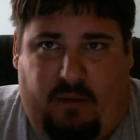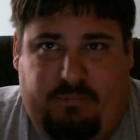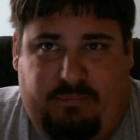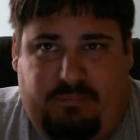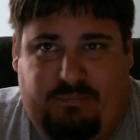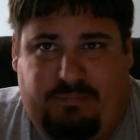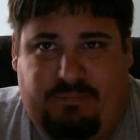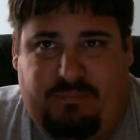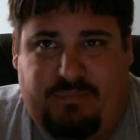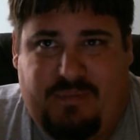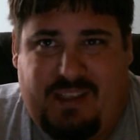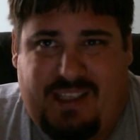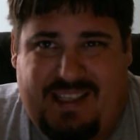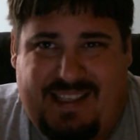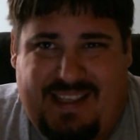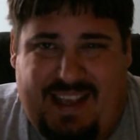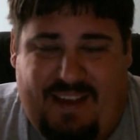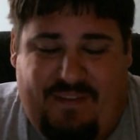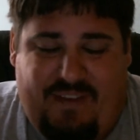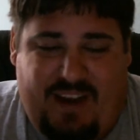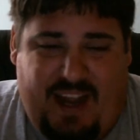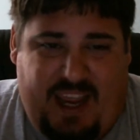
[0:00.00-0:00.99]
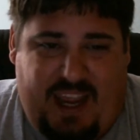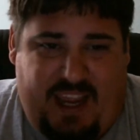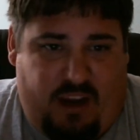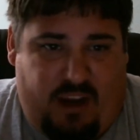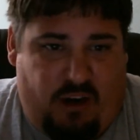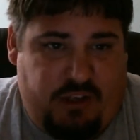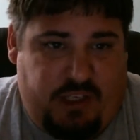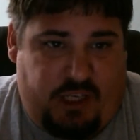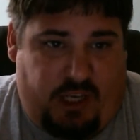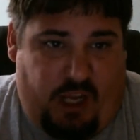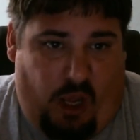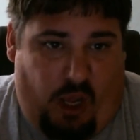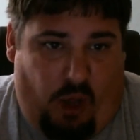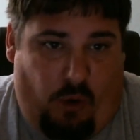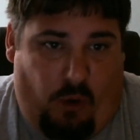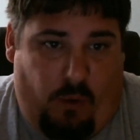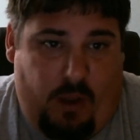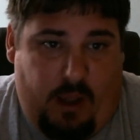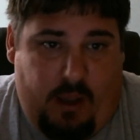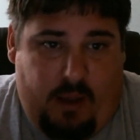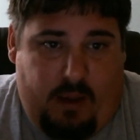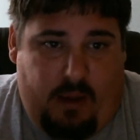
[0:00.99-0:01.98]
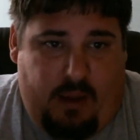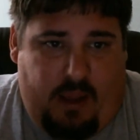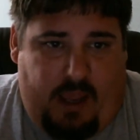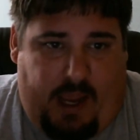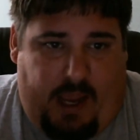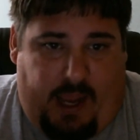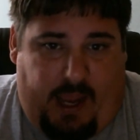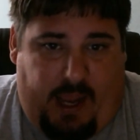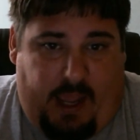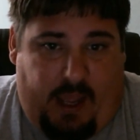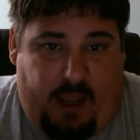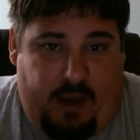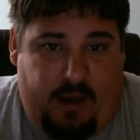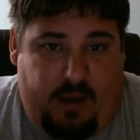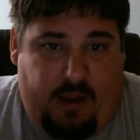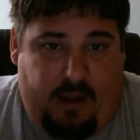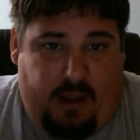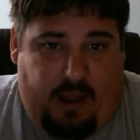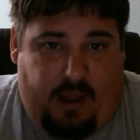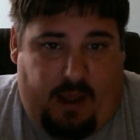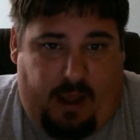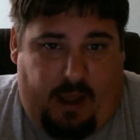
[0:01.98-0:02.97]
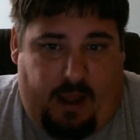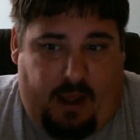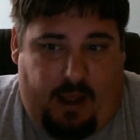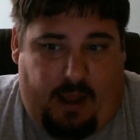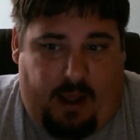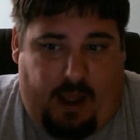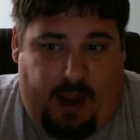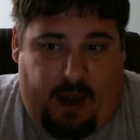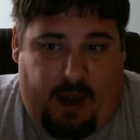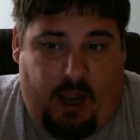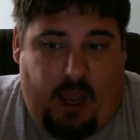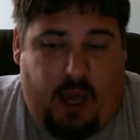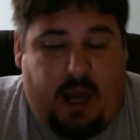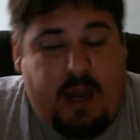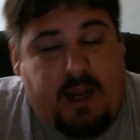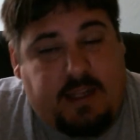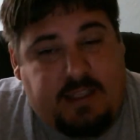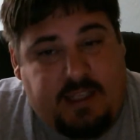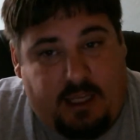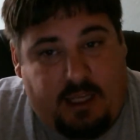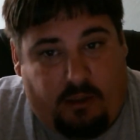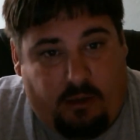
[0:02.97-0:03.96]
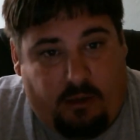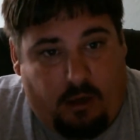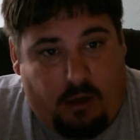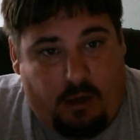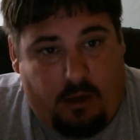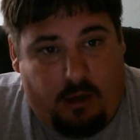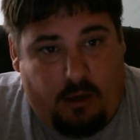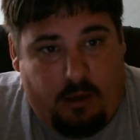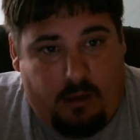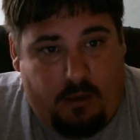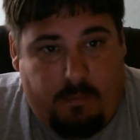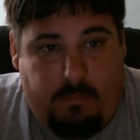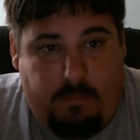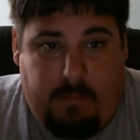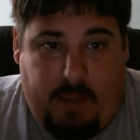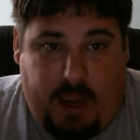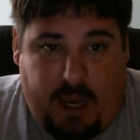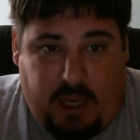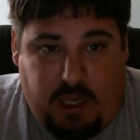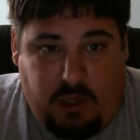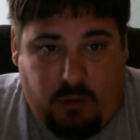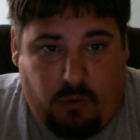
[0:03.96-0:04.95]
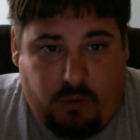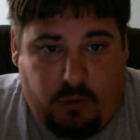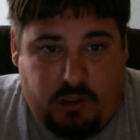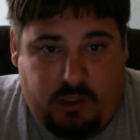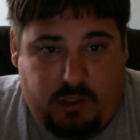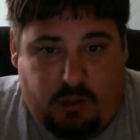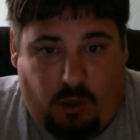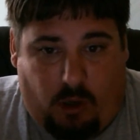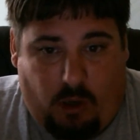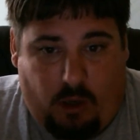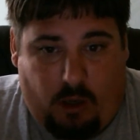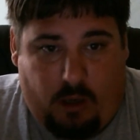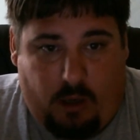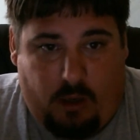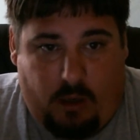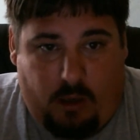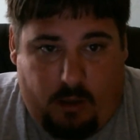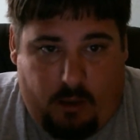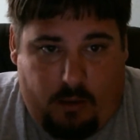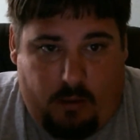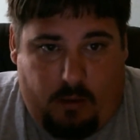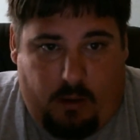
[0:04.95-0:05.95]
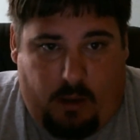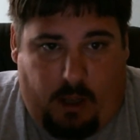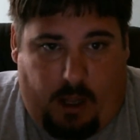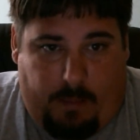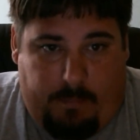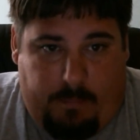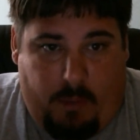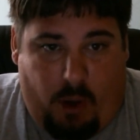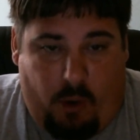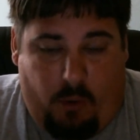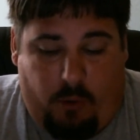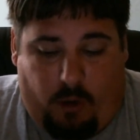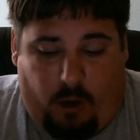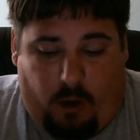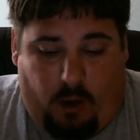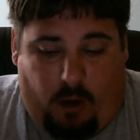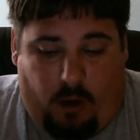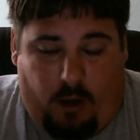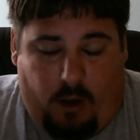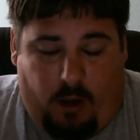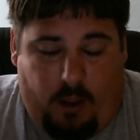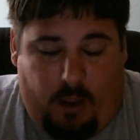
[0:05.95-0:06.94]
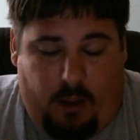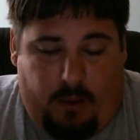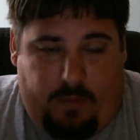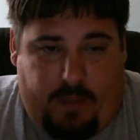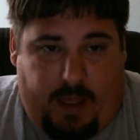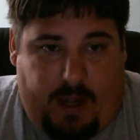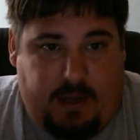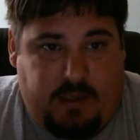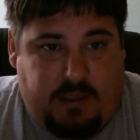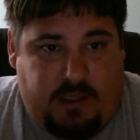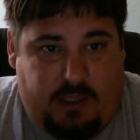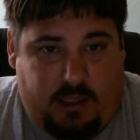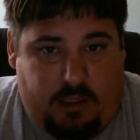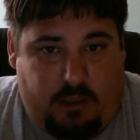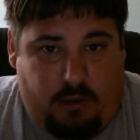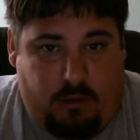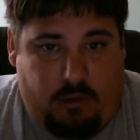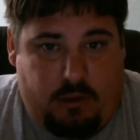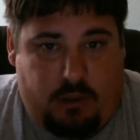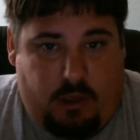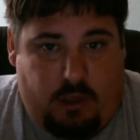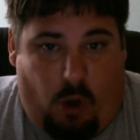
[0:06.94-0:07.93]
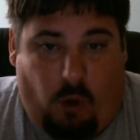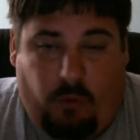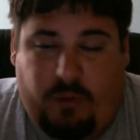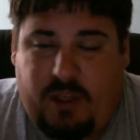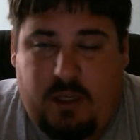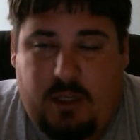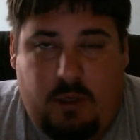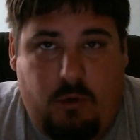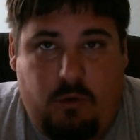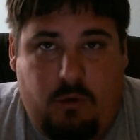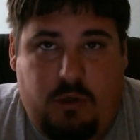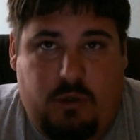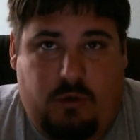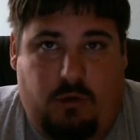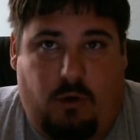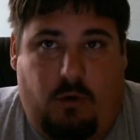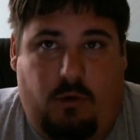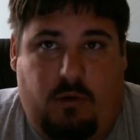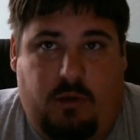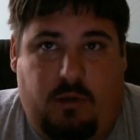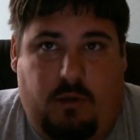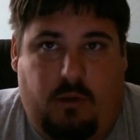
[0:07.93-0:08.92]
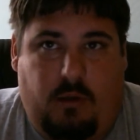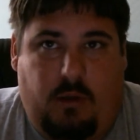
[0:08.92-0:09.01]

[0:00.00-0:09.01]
7-8 years ago, and I got a tiller manual start a motor that is the only two-stroke